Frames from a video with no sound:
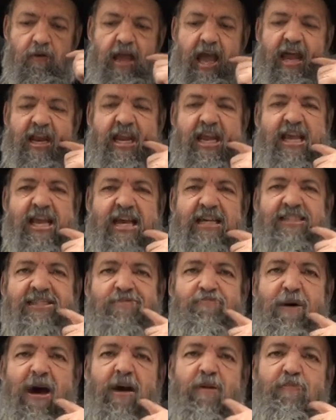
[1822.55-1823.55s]
And the
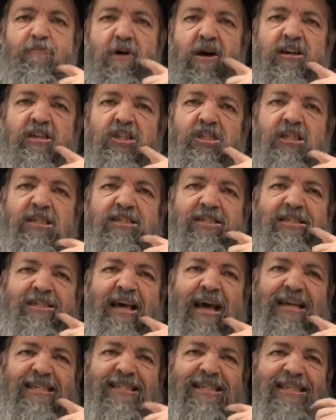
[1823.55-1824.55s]
Yismach Moshe
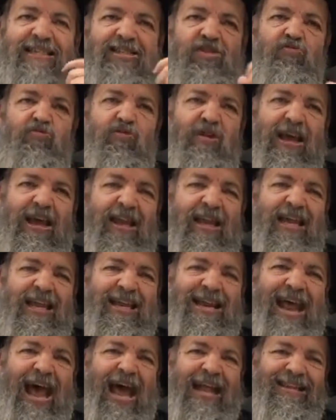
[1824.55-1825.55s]
says it's really
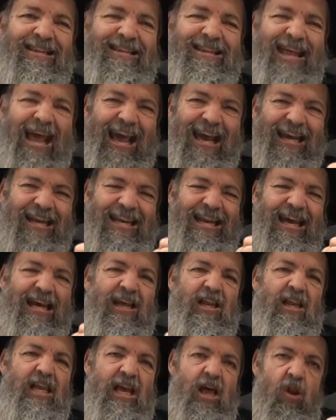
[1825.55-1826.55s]
not
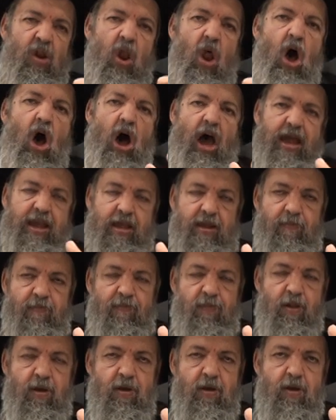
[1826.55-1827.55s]
technically a lie.
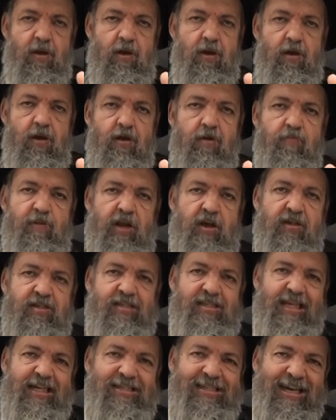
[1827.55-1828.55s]

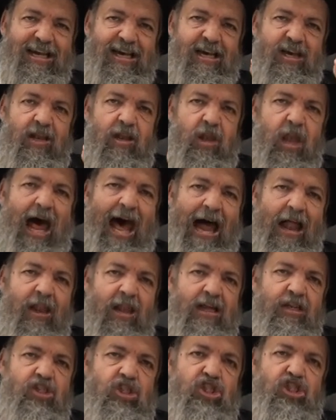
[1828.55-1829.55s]
Because there's a
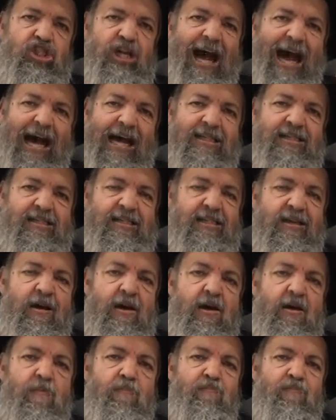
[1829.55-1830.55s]
klal in Shas,
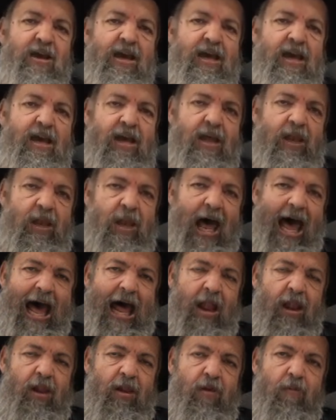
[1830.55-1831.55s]

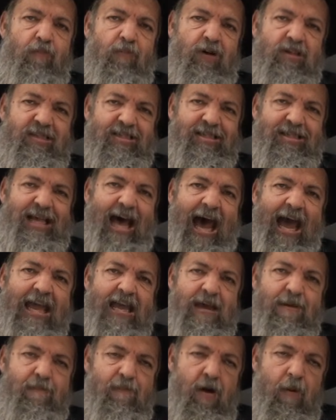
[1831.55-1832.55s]
Michlal
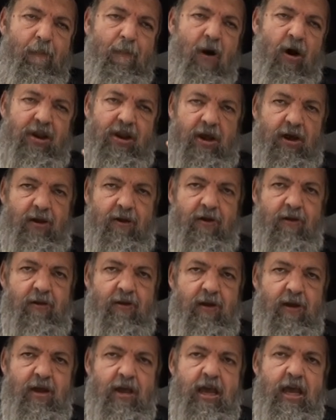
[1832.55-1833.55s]
Mosayim Mona.
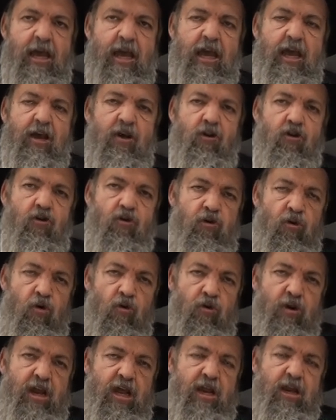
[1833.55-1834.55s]

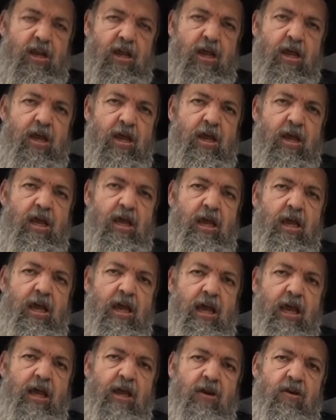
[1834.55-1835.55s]
Included
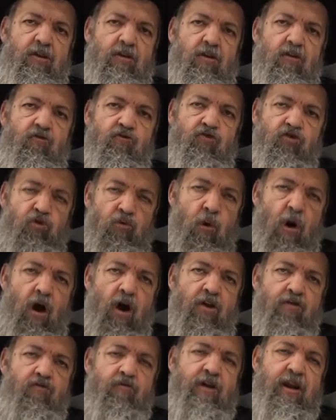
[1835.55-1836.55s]
in
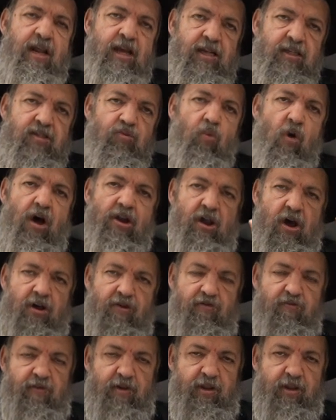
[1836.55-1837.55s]
200 is
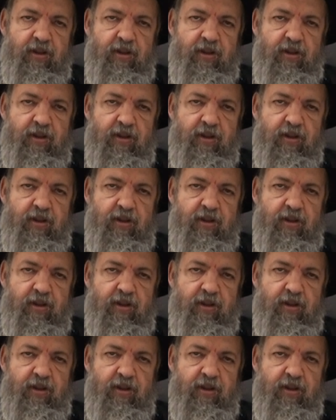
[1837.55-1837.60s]
100.